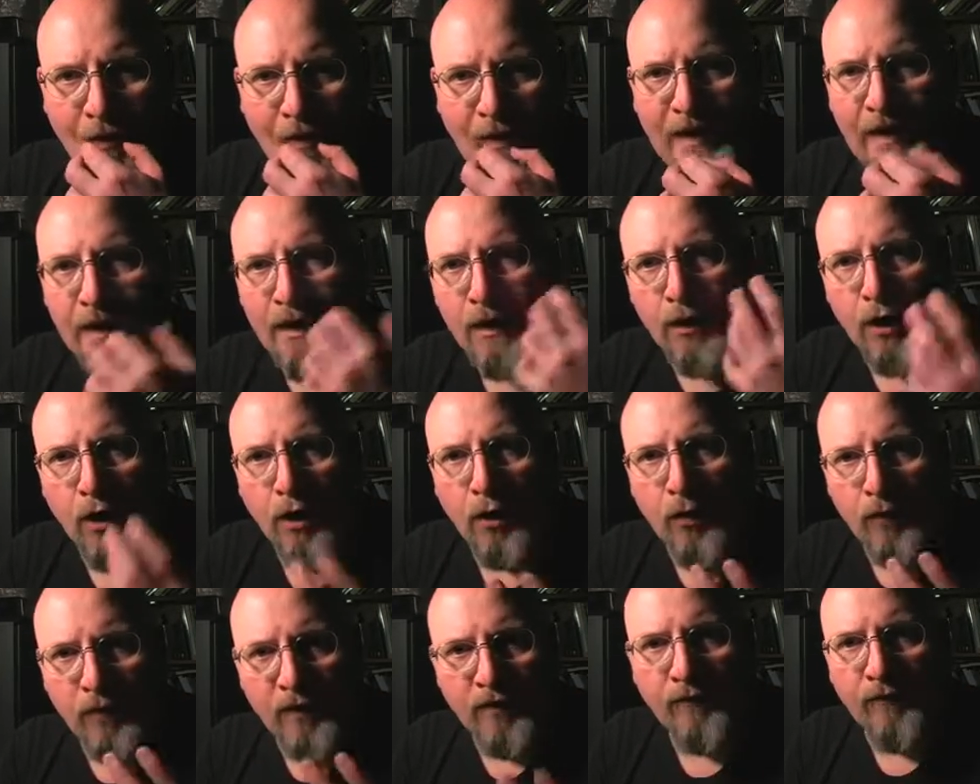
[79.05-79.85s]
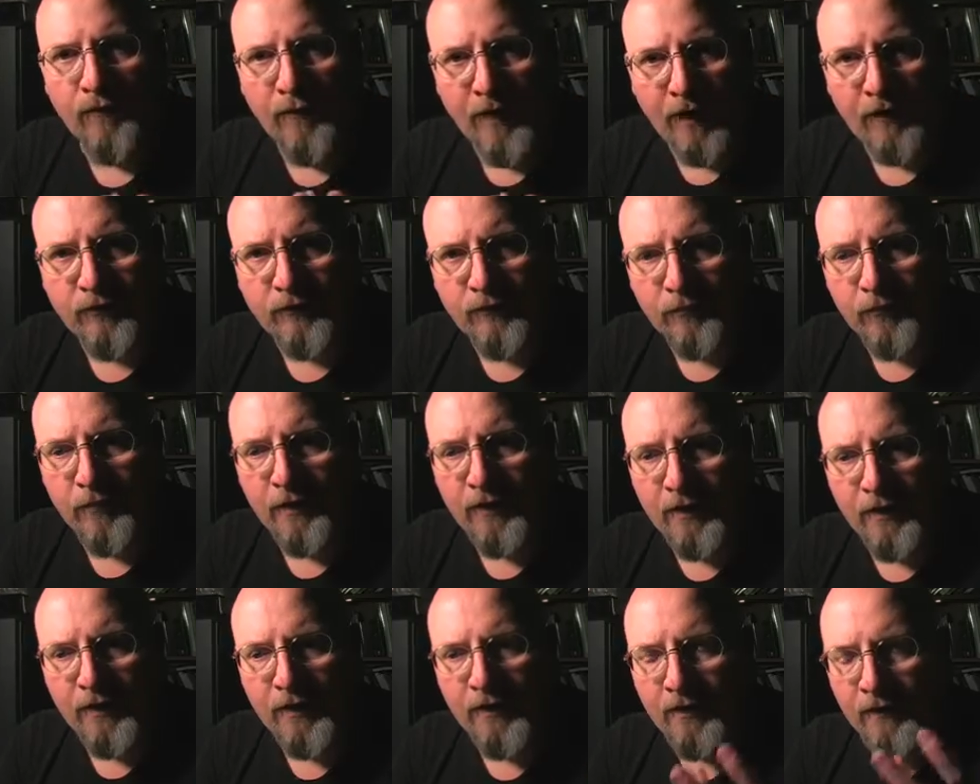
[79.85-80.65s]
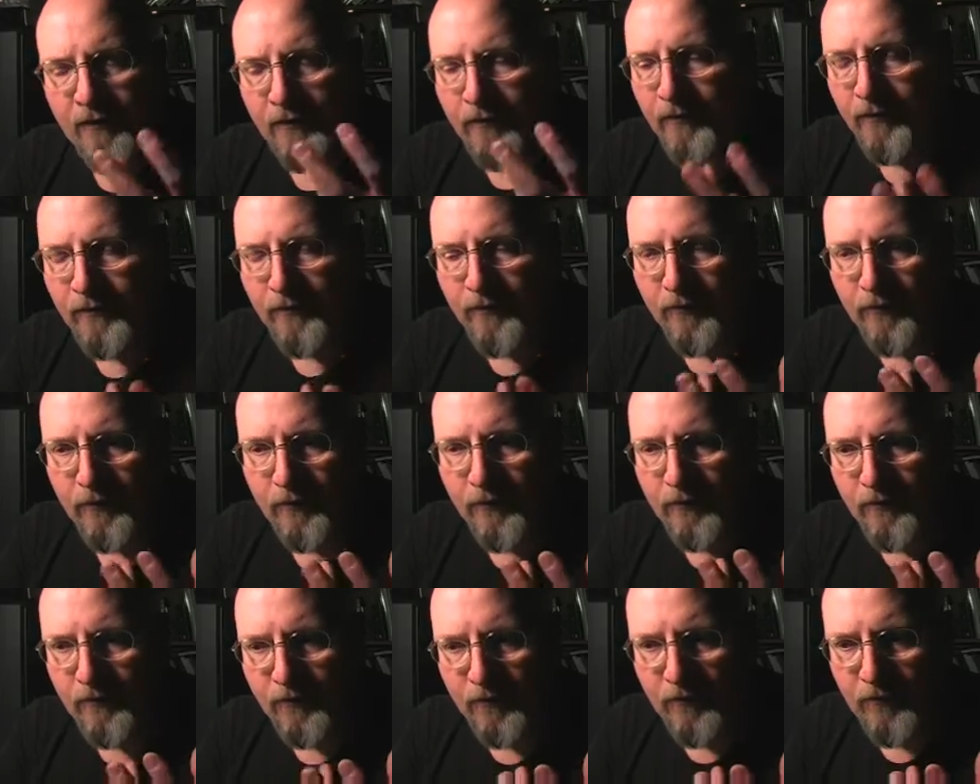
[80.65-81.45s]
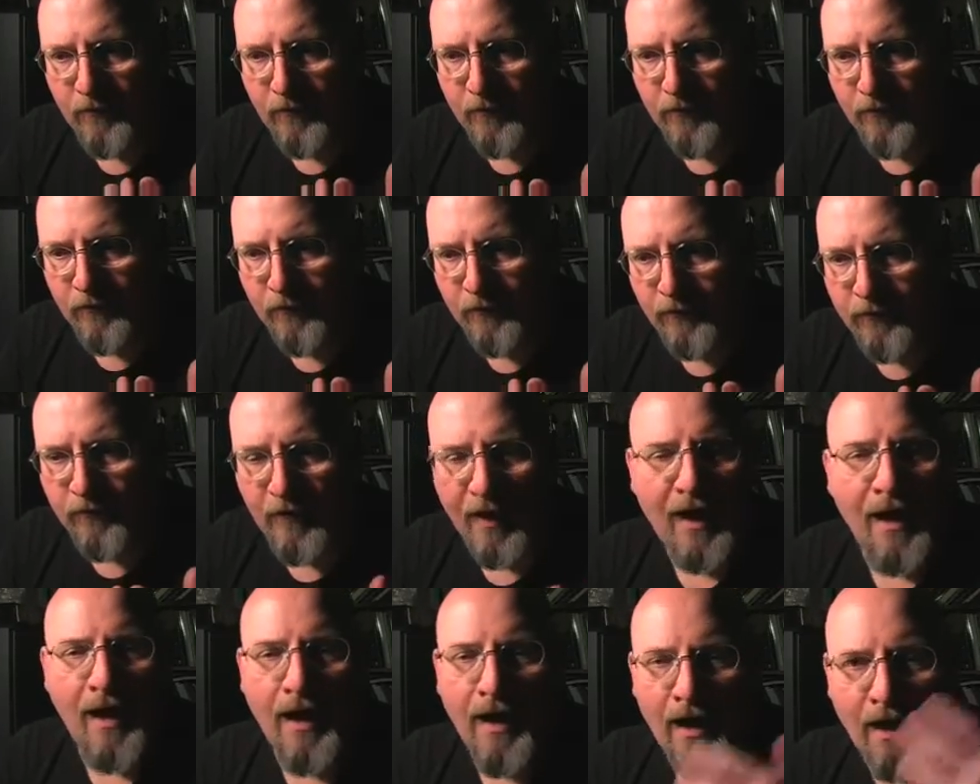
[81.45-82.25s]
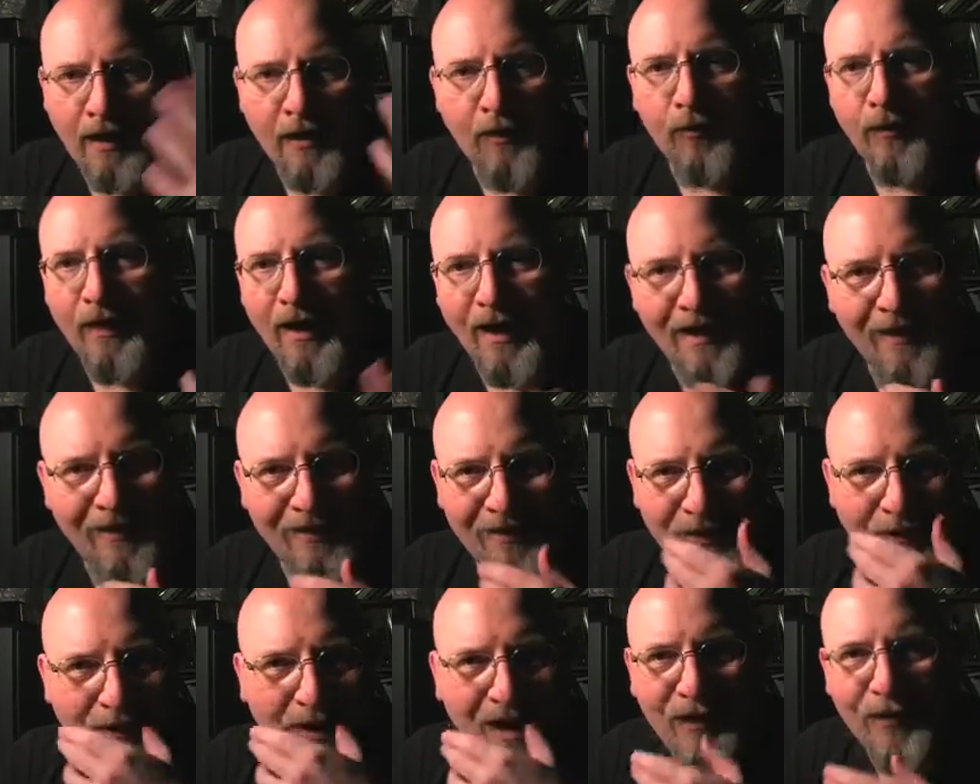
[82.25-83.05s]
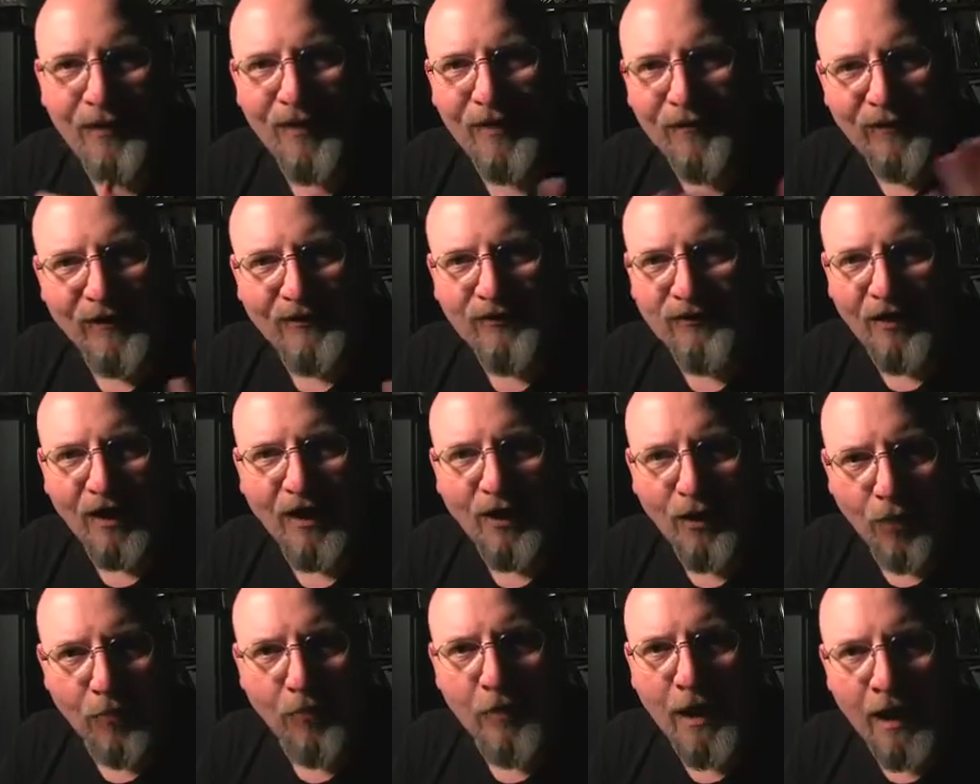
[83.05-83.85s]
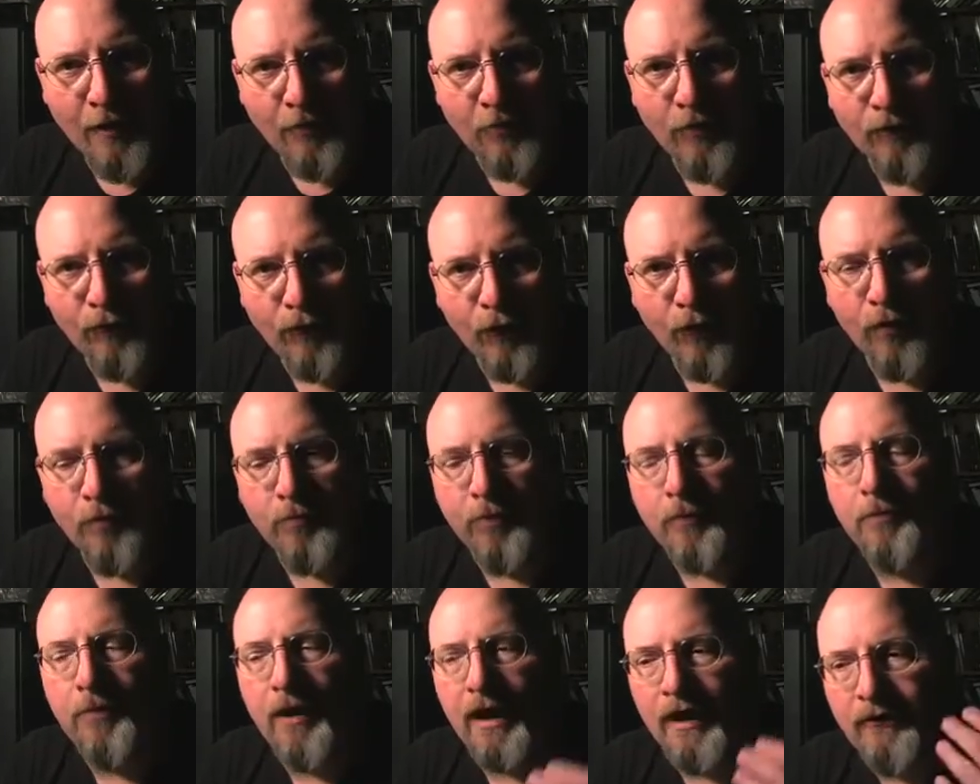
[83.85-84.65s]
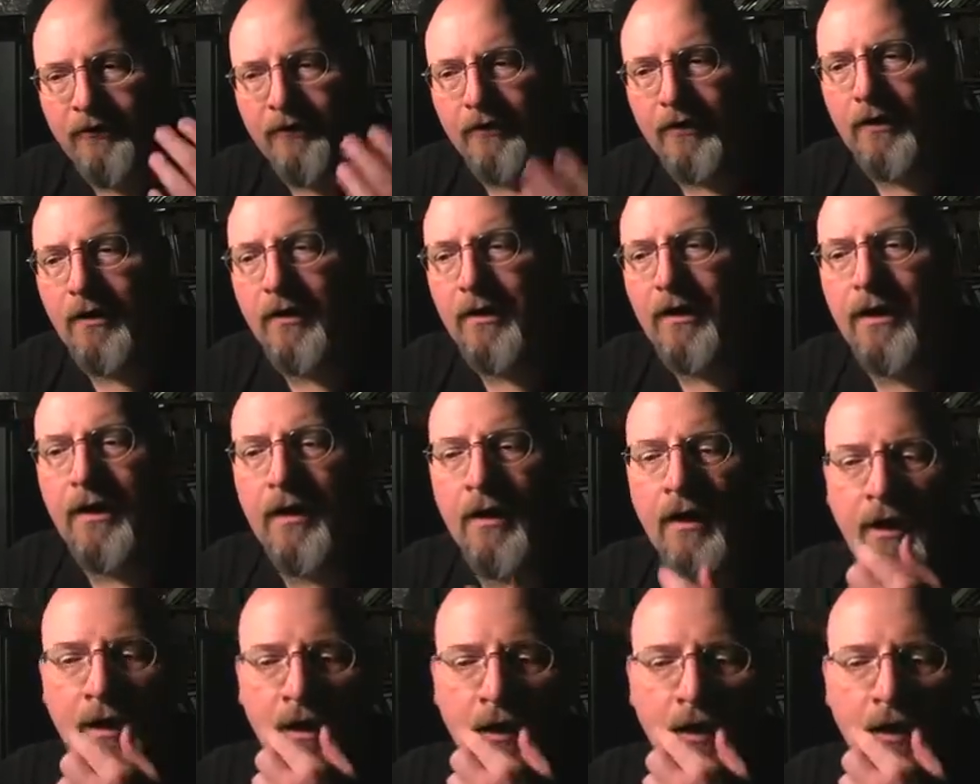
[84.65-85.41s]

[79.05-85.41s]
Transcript: ego investment in I, I don't have you know I don't have the psychobabble for it, but basically,